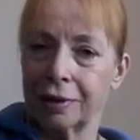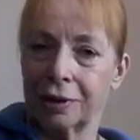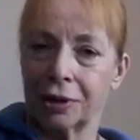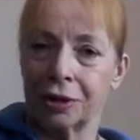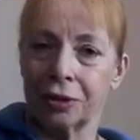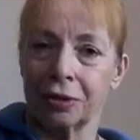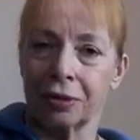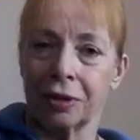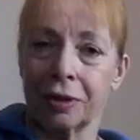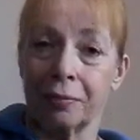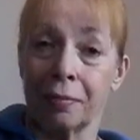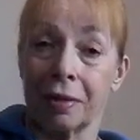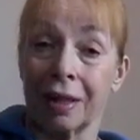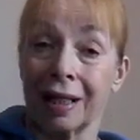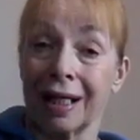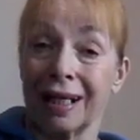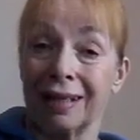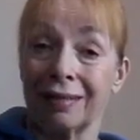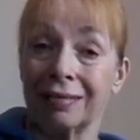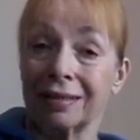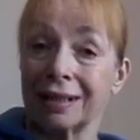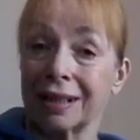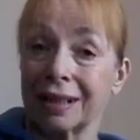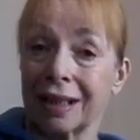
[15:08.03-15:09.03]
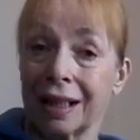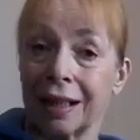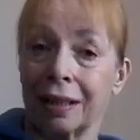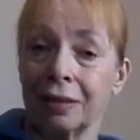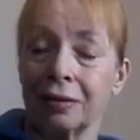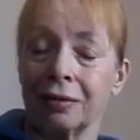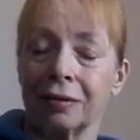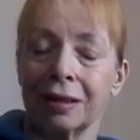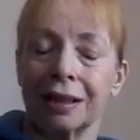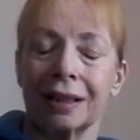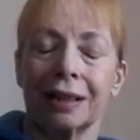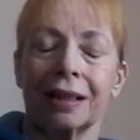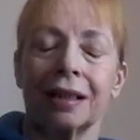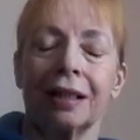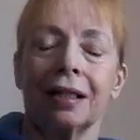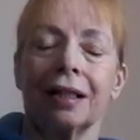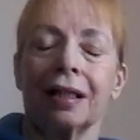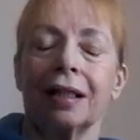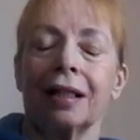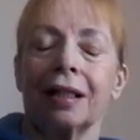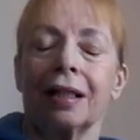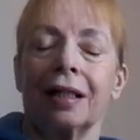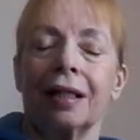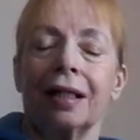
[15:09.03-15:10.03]
do you call it, my house coat,
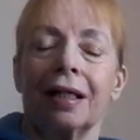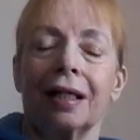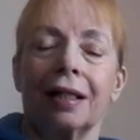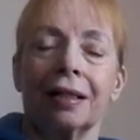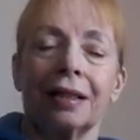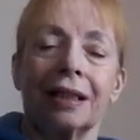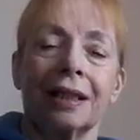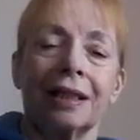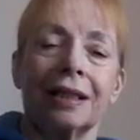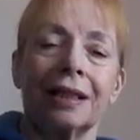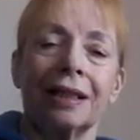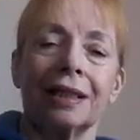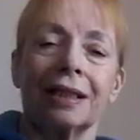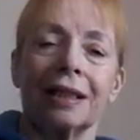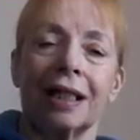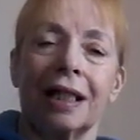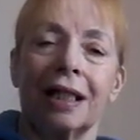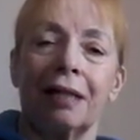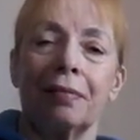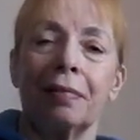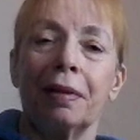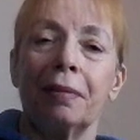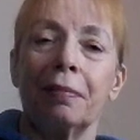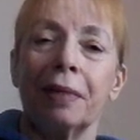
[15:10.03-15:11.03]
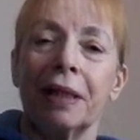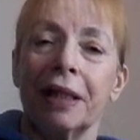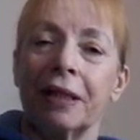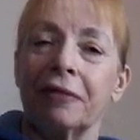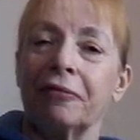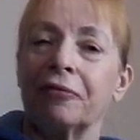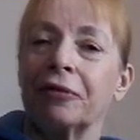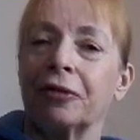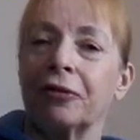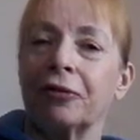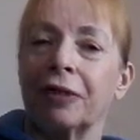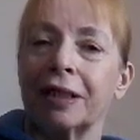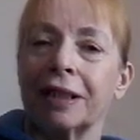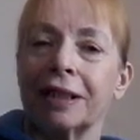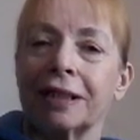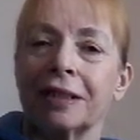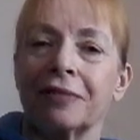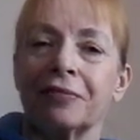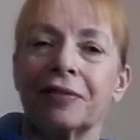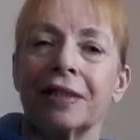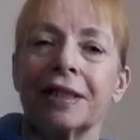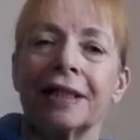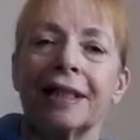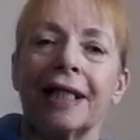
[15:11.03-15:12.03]
and this is going to be me for the rest
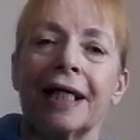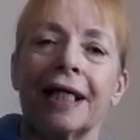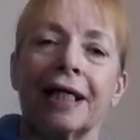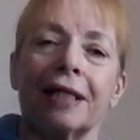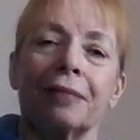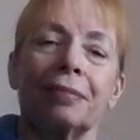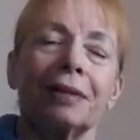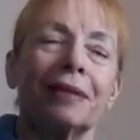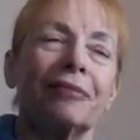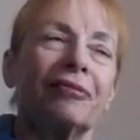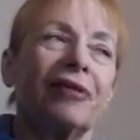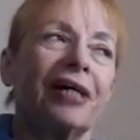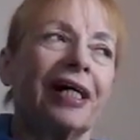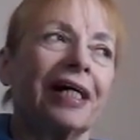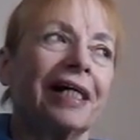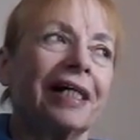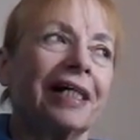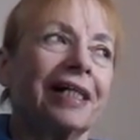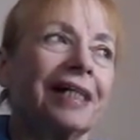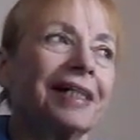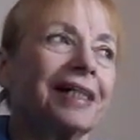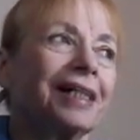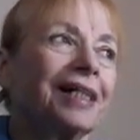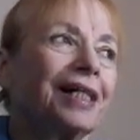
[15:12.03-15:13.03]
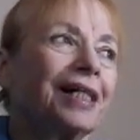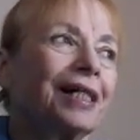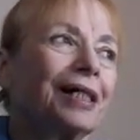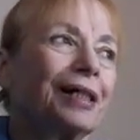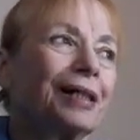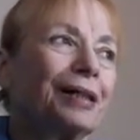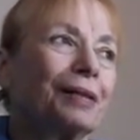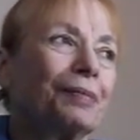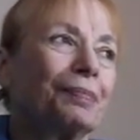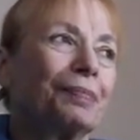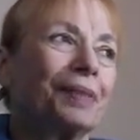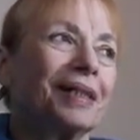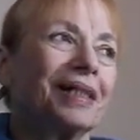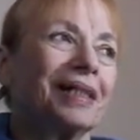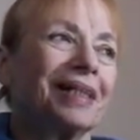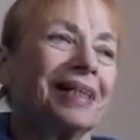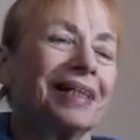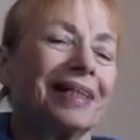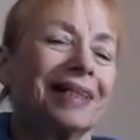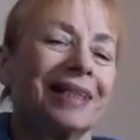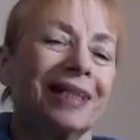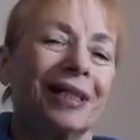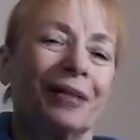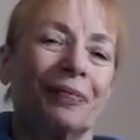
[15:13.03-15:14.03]
of the day, I'm afraid.
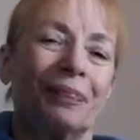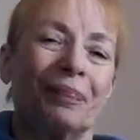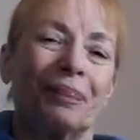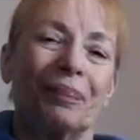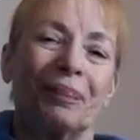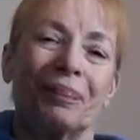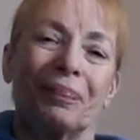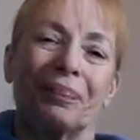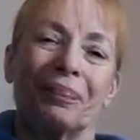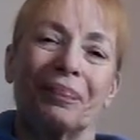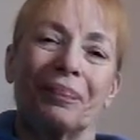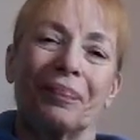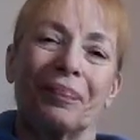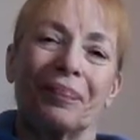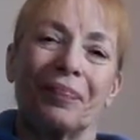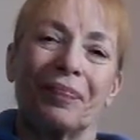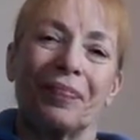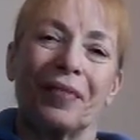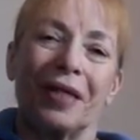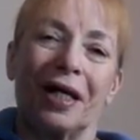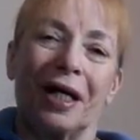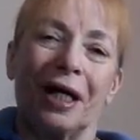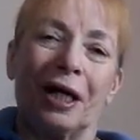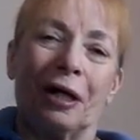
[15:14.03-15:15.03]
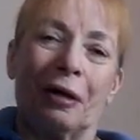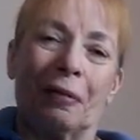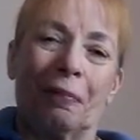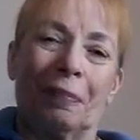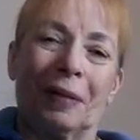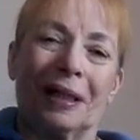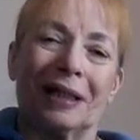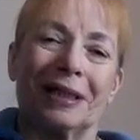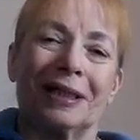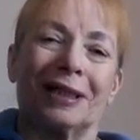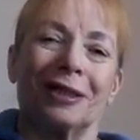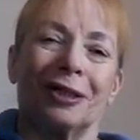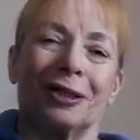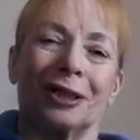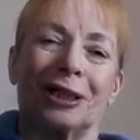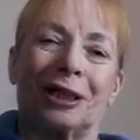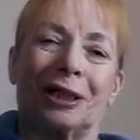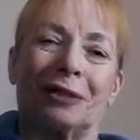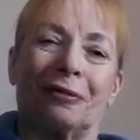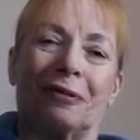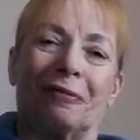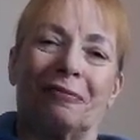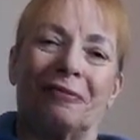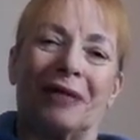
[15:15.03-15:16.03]
But I hope it's not
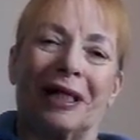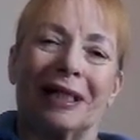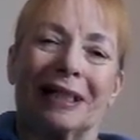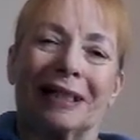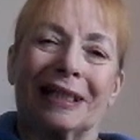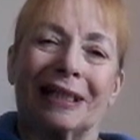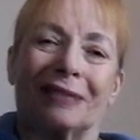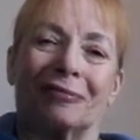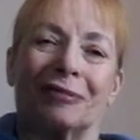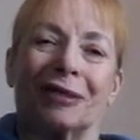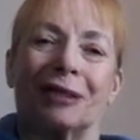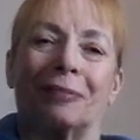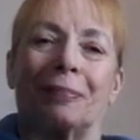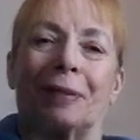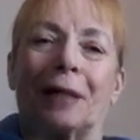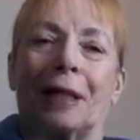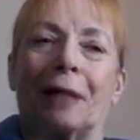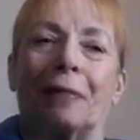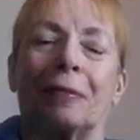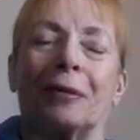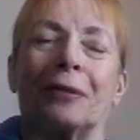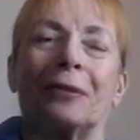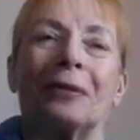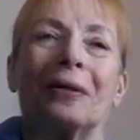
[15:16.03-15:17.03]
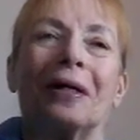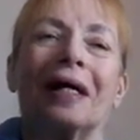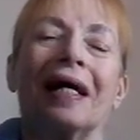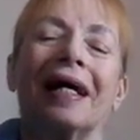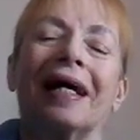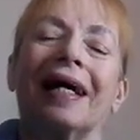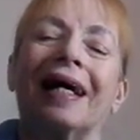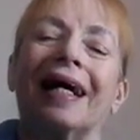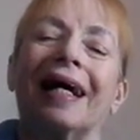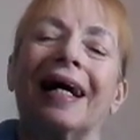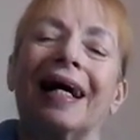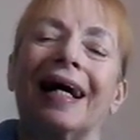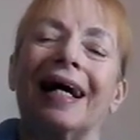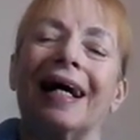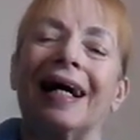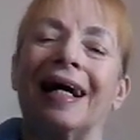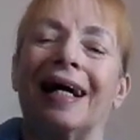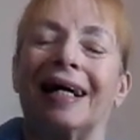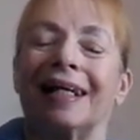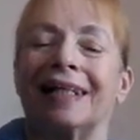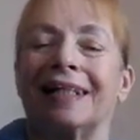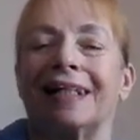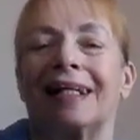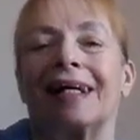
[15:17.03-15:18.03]
too offensive to people,
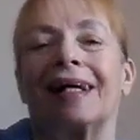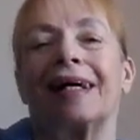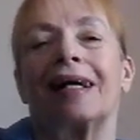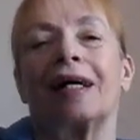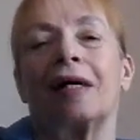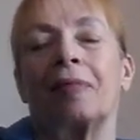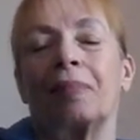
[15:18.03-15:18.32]
and